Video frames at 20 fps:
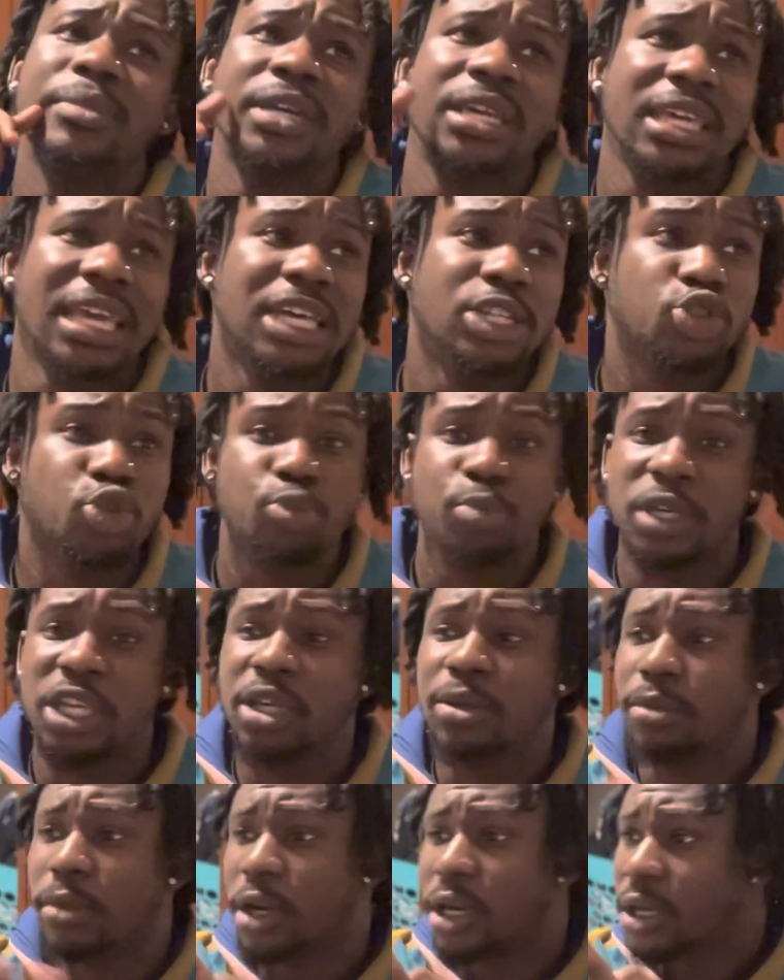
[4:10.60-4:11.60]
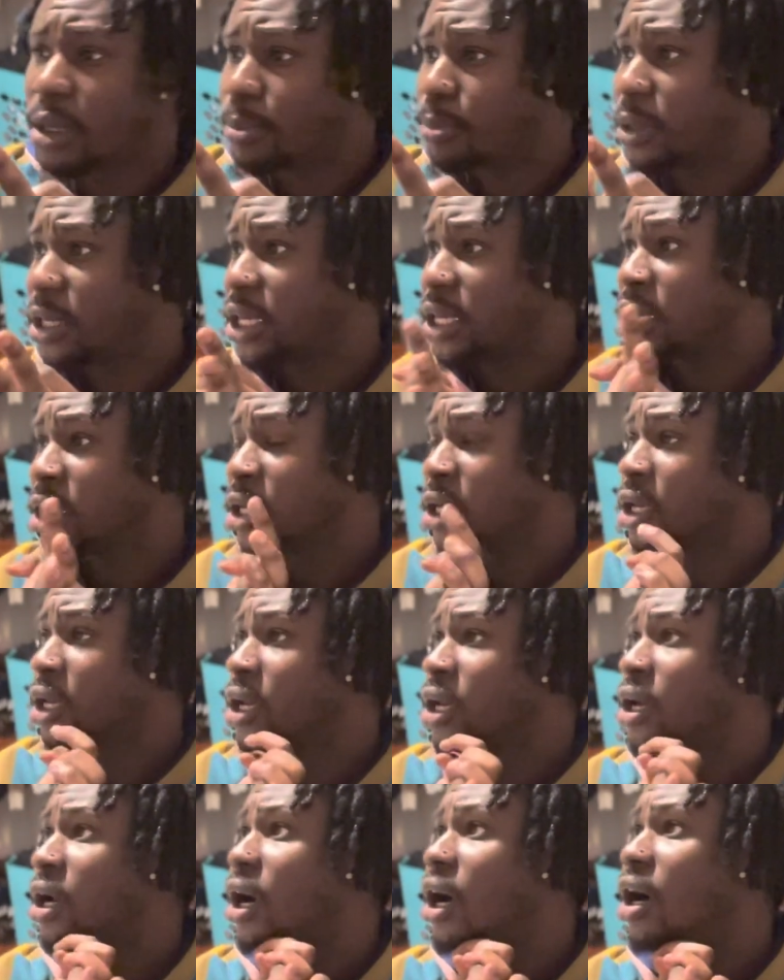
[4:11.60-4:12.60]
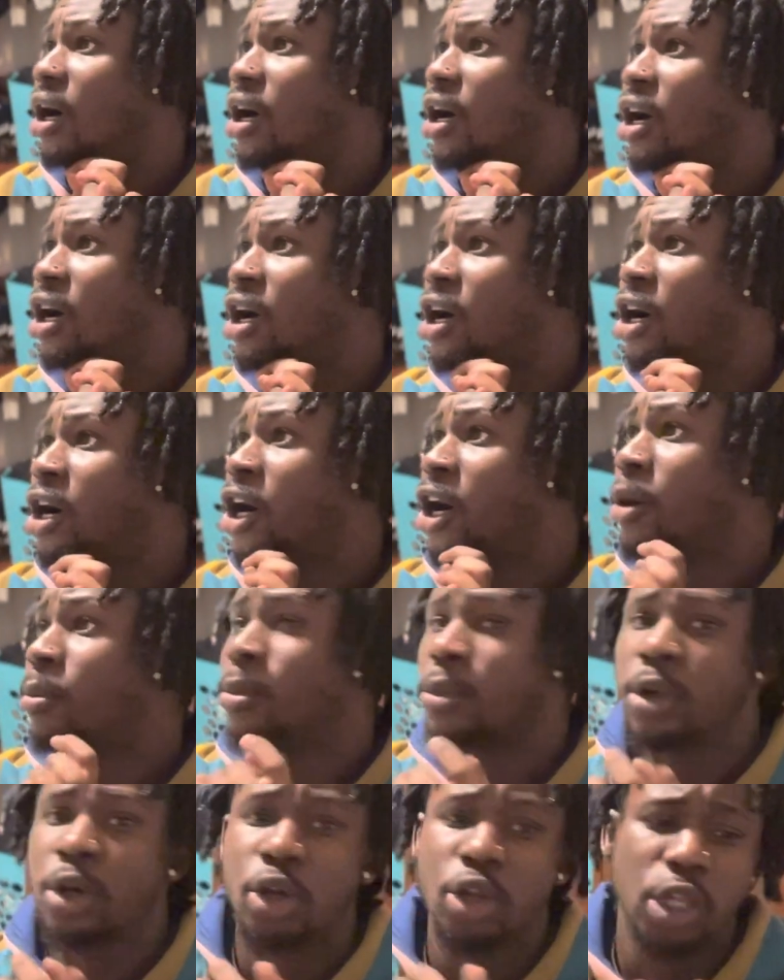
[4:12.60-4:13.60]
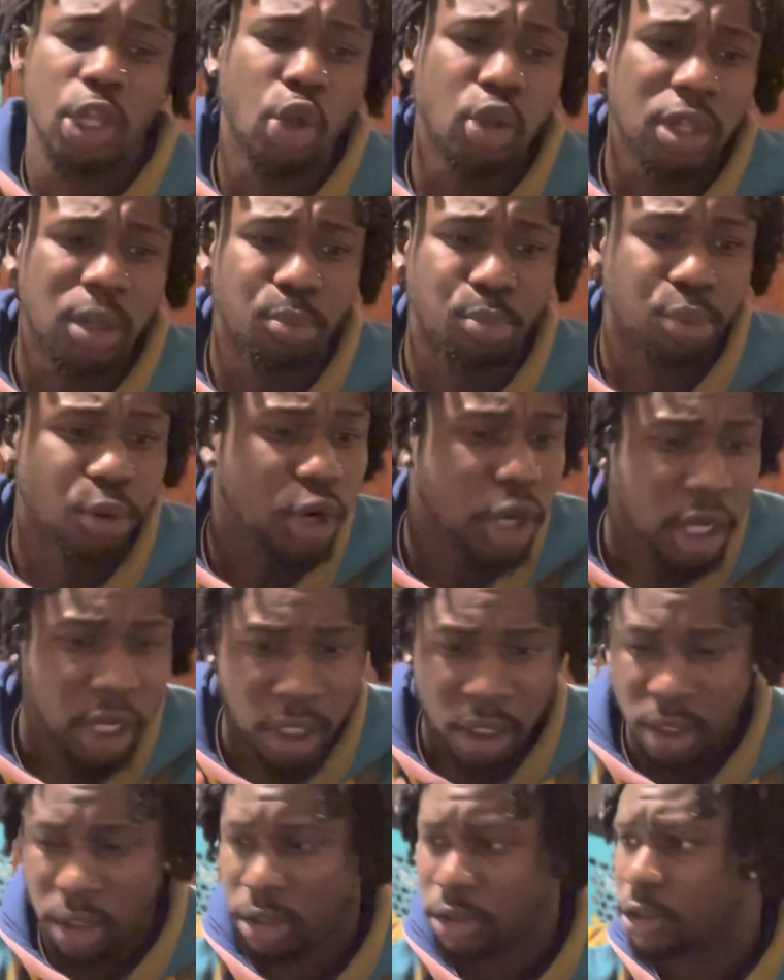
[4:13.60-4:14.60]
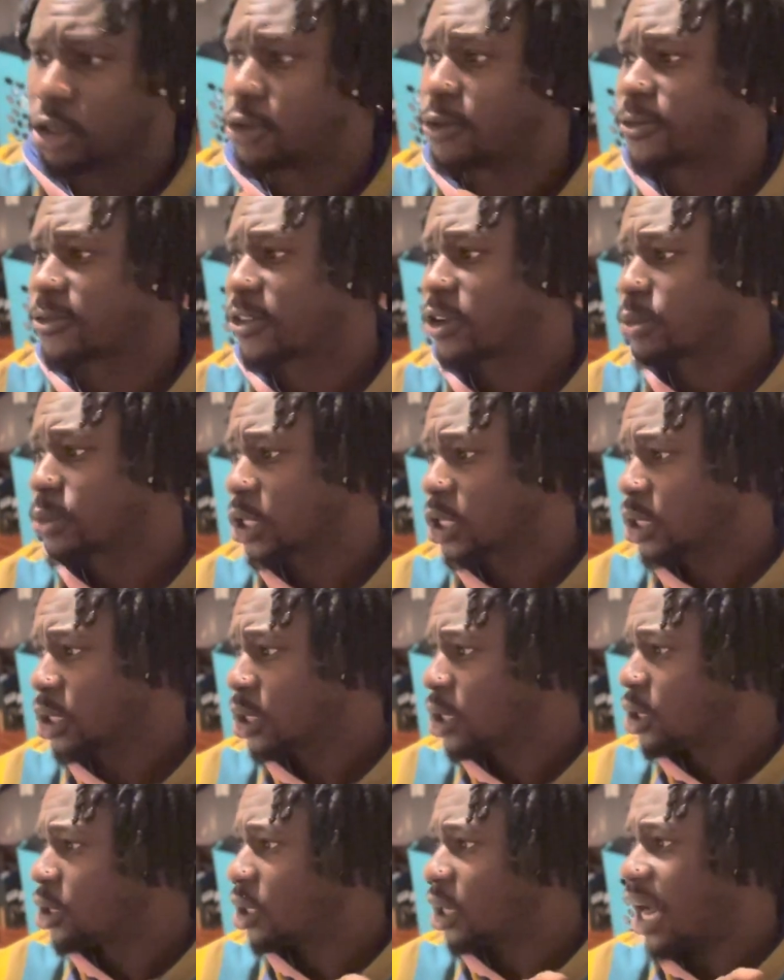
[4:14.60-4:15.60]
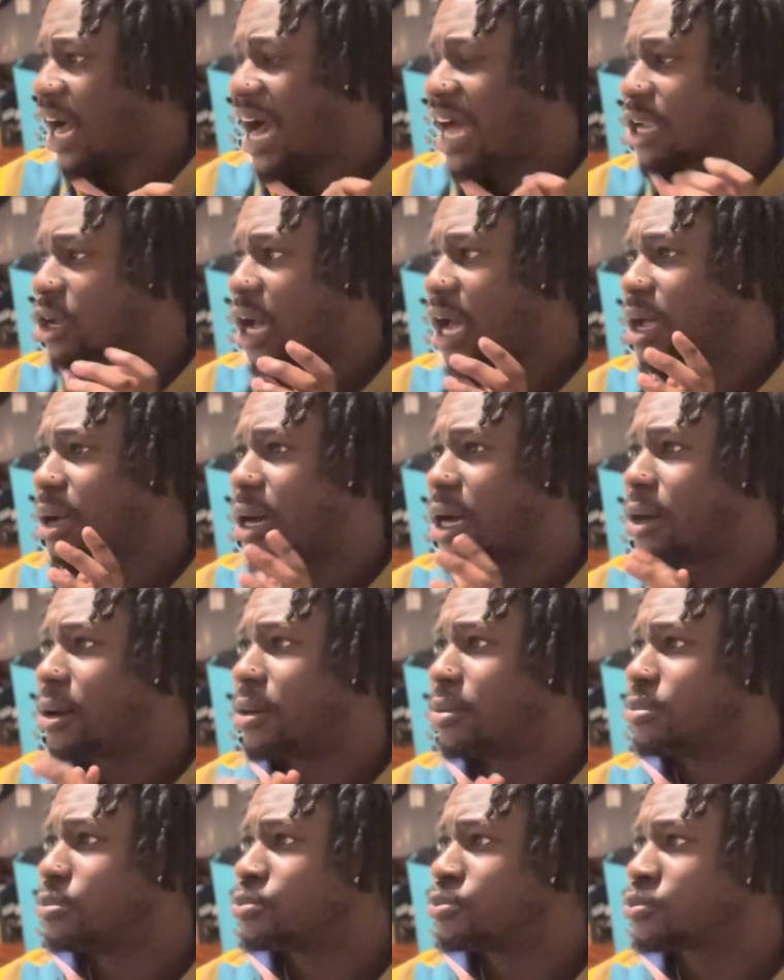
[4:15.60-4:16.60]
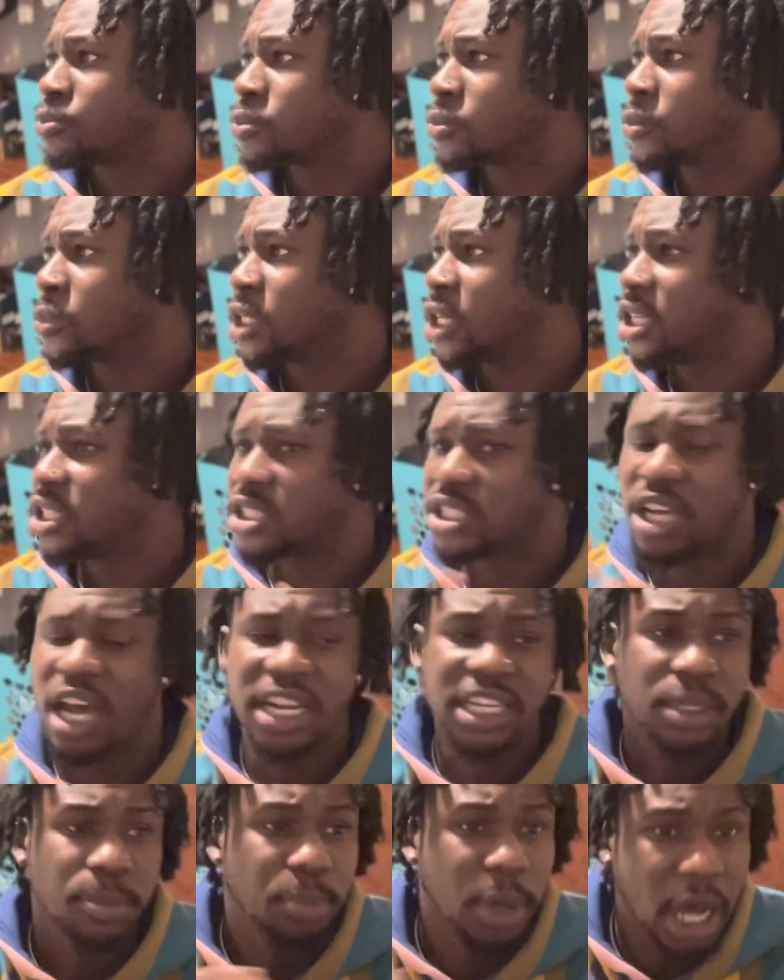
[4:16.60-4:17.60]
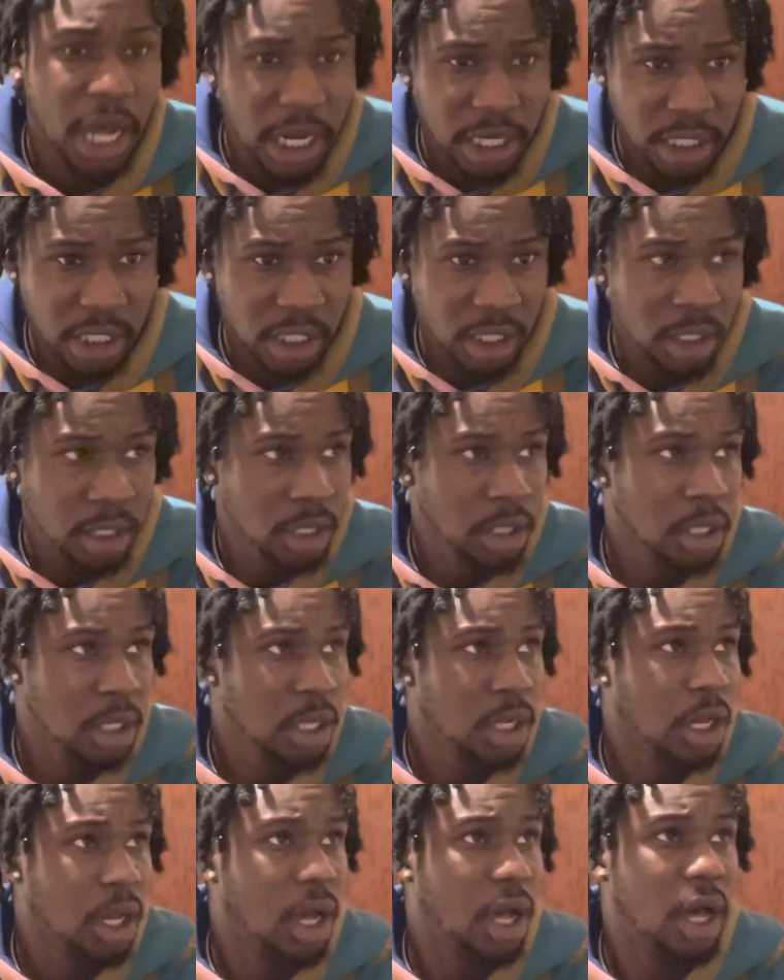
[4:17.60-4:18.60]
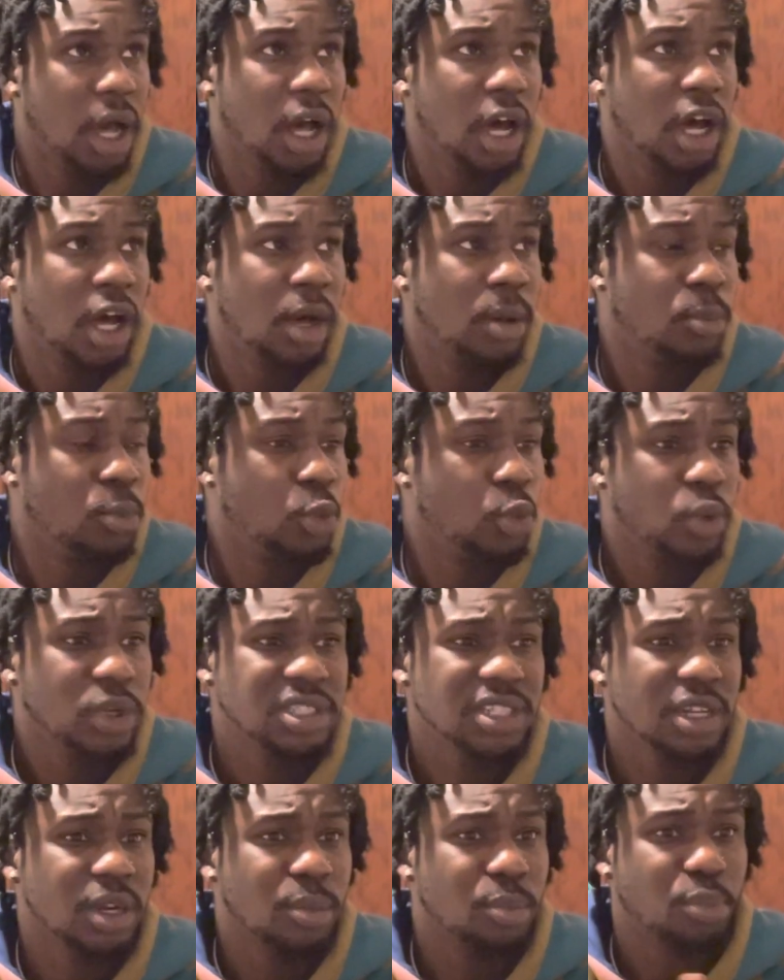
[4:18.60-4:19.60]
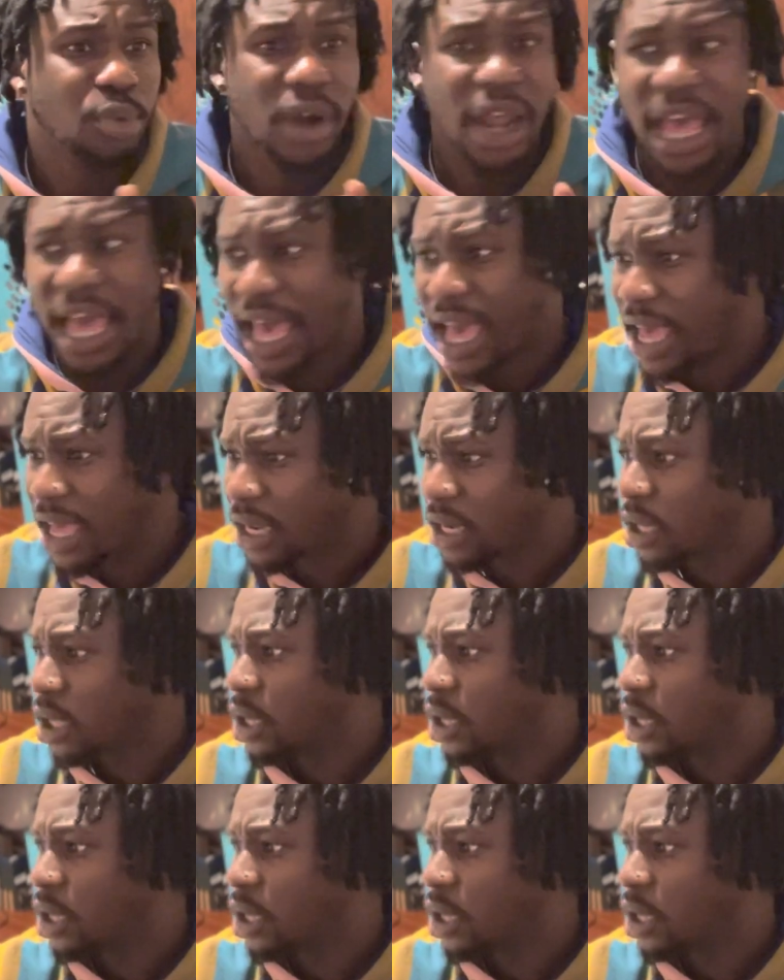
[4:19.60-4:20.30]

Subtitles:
Kenzel B, Murder B, Lola Brooke, you feel me? I know Shawnee Bonnie, Winston the Brat.